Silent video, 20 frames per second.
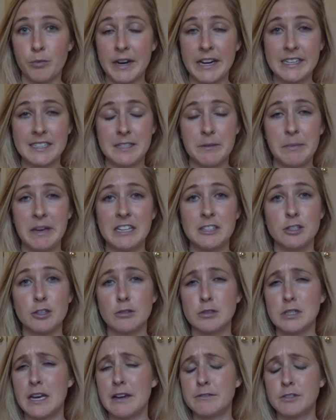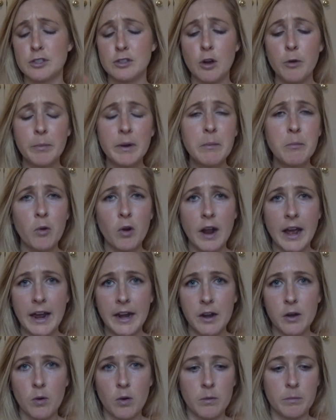raised meat. So have so many more
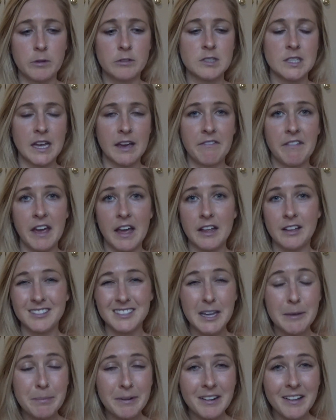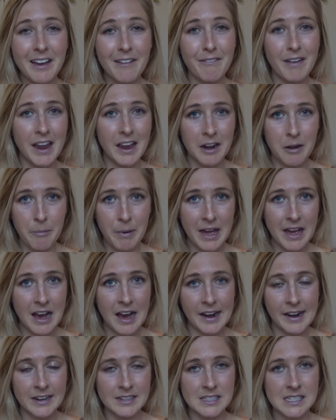added hormones. They typically have
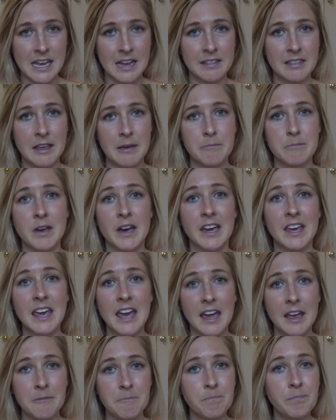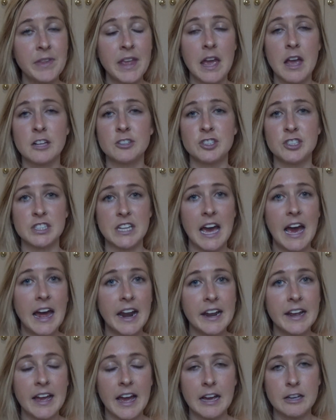antibiotics in them. Again, just
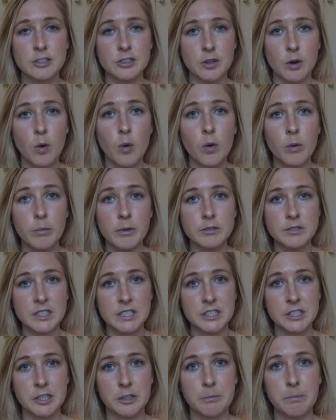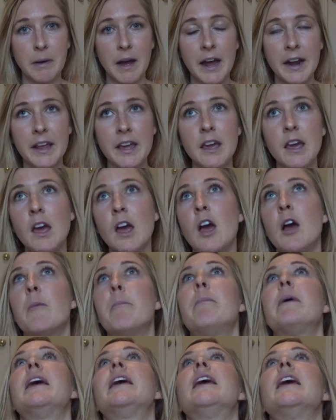adding extra hormones into your body,
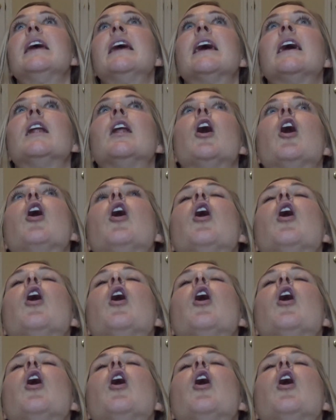making it